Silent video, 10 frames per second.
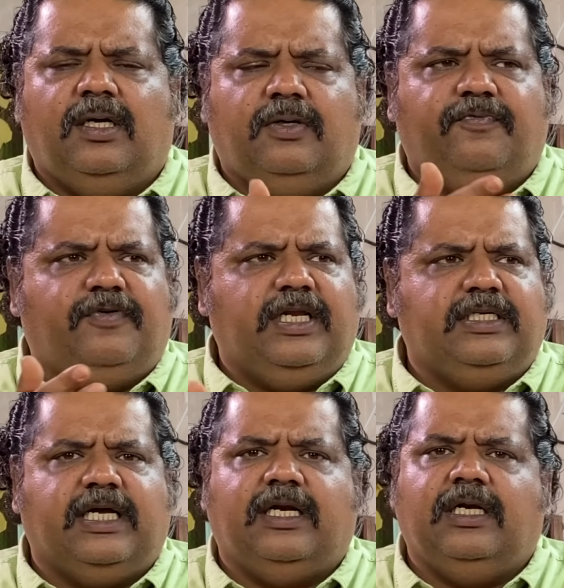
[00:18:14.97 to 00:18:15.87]
funny
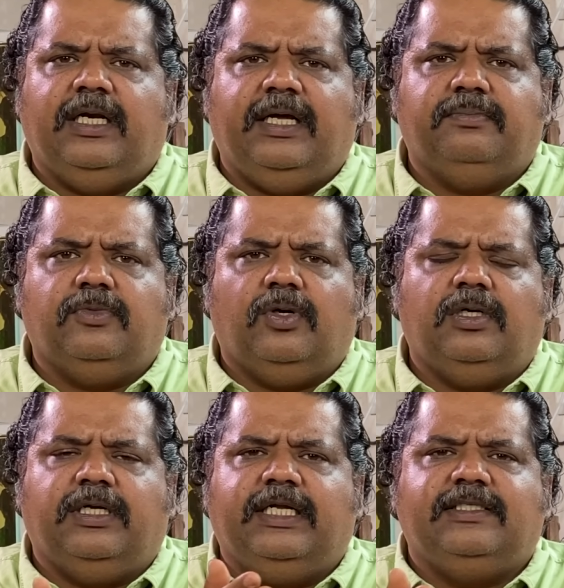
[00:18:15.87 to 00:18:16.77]
channel name
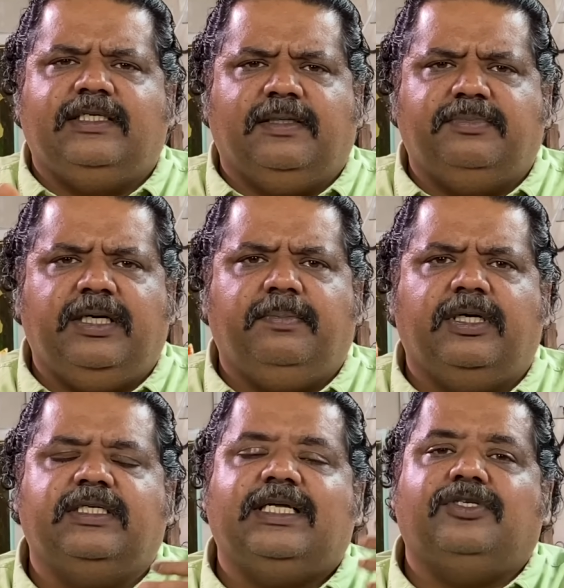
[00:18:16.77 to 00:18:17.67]
called Crazy Something, but
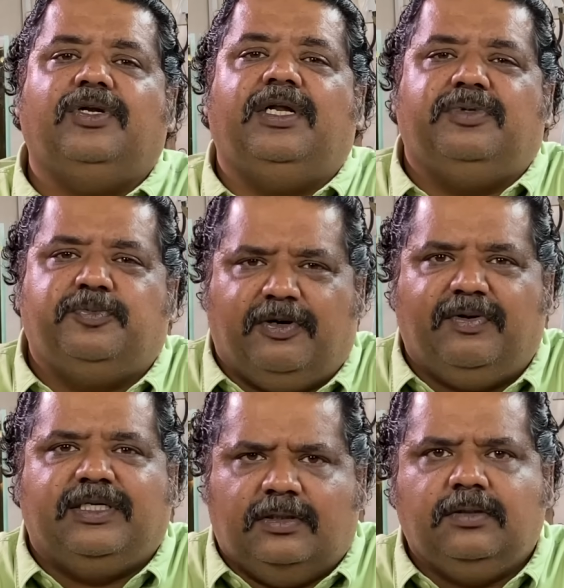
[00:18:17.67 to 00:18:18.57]
his actual name is
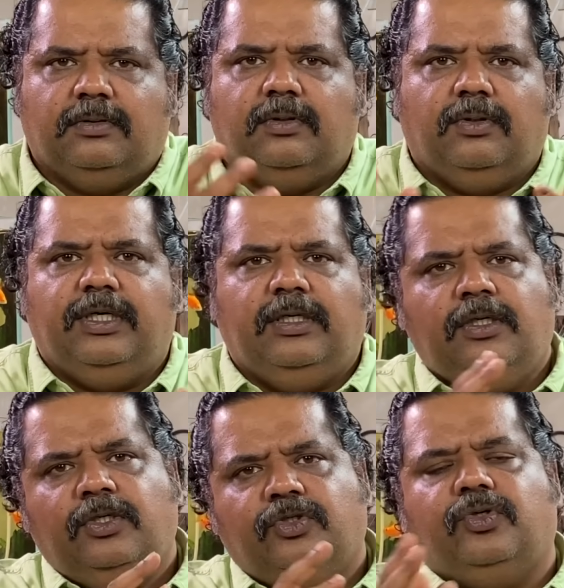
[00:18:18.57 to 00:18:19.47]
Parvez. Okay,
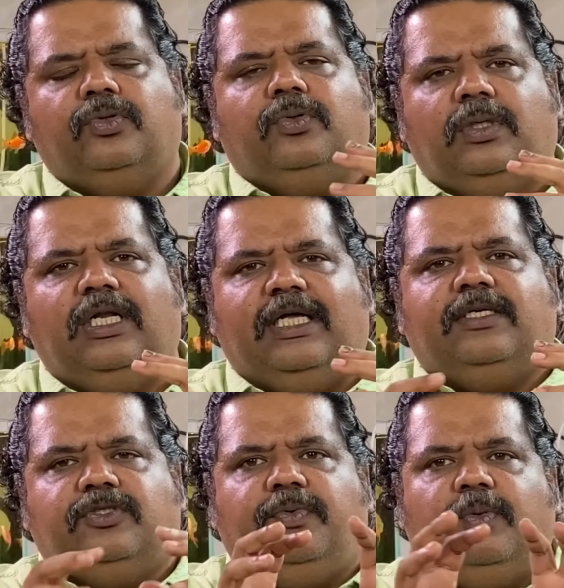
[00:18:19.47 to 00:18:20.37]
so like
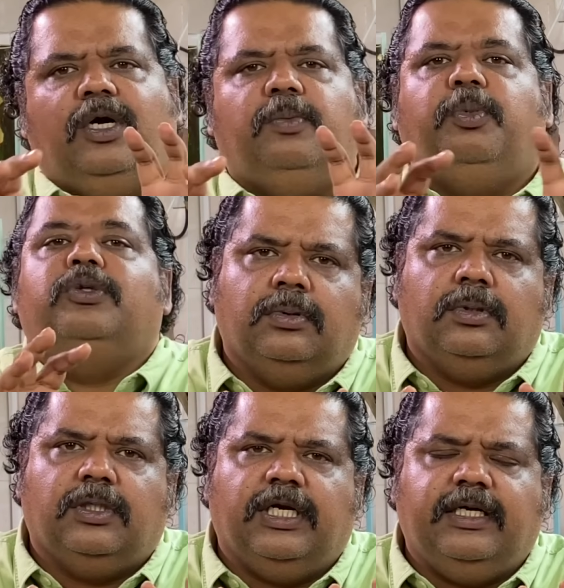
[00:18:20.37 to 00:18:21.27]
that. So we want both,
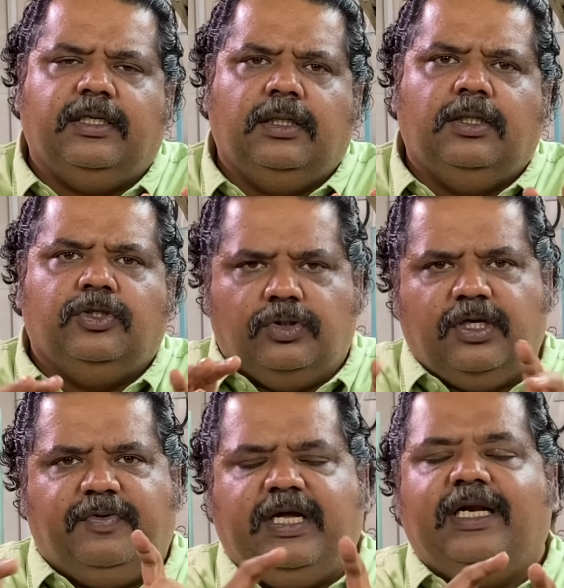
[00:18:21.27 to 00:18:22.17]
correct? So
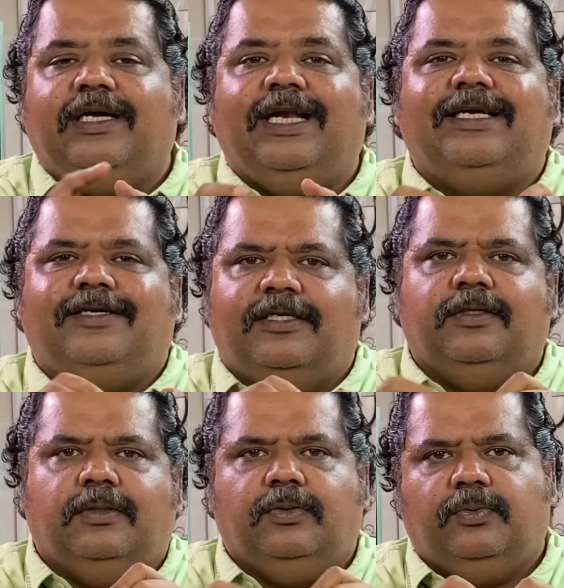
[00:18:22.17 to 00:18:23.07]
that we can connect
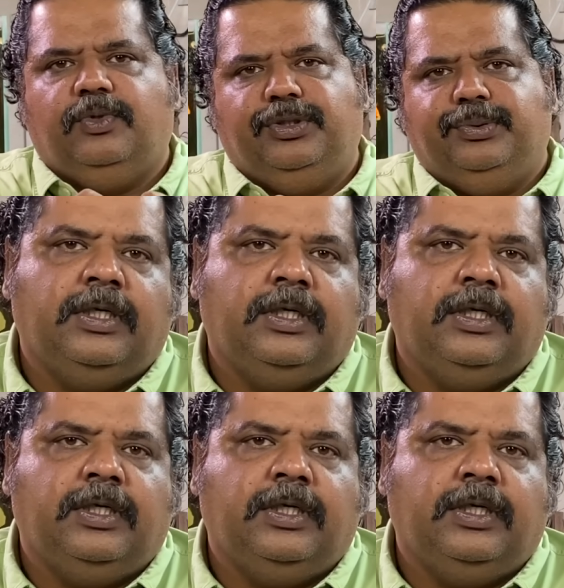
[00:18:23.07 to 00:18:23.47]
with you.